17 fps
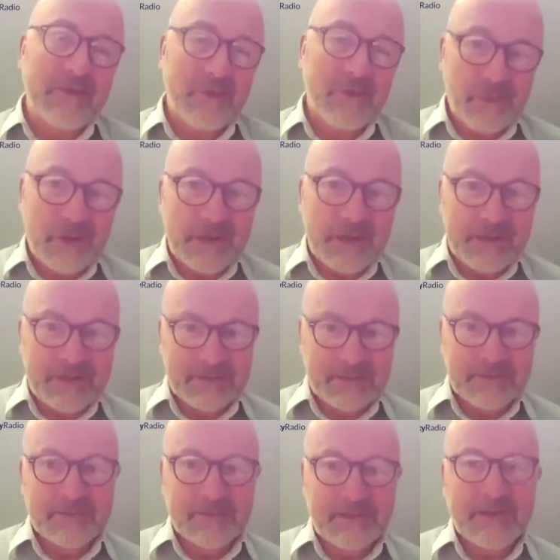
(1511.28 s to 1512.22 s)
the right
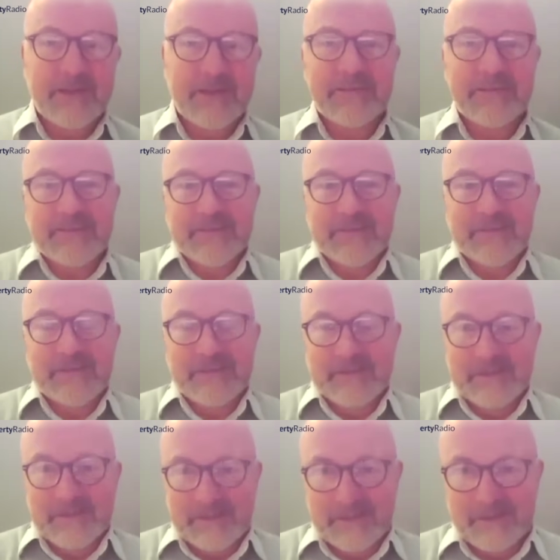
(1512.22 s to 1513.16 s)
sized,
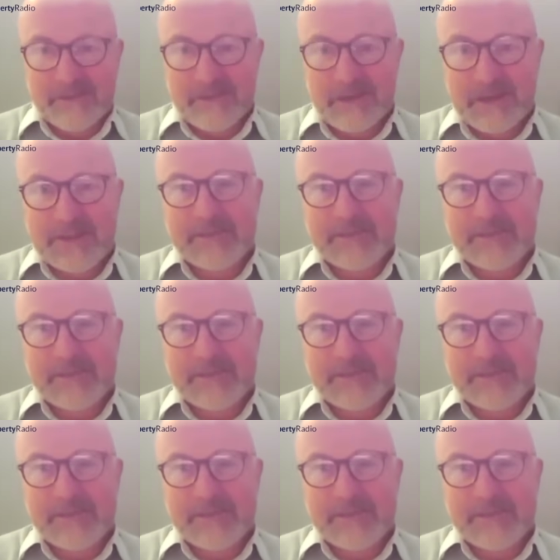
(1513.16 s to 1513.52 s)
right